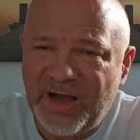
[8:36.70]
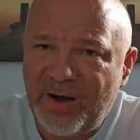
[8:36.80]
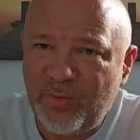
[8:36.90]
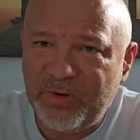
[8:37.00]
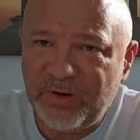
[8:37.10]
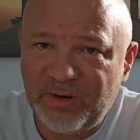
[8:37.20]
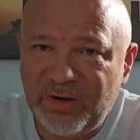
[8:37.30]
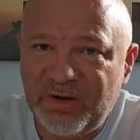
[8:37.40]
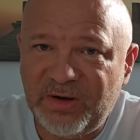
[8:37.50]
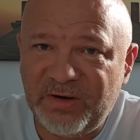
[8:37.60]
I would
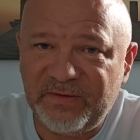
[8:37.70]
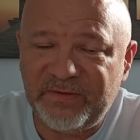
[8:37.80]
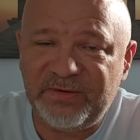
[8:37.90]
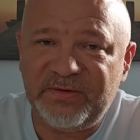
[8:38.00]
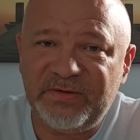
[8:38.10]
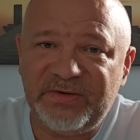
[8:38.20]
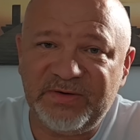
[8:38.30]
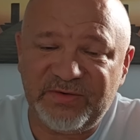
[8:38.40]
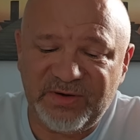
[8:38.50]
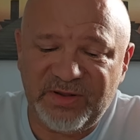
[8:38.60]
love
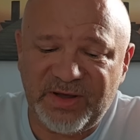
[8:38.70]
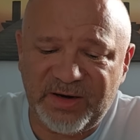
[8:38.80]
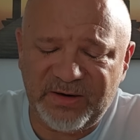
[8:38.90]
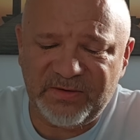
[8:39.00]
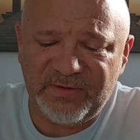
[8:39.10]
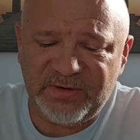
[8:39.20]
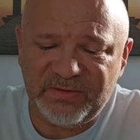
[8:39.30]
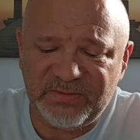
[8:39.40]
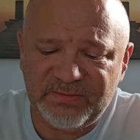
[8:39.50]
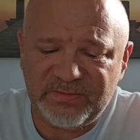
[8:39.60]
to see that interview.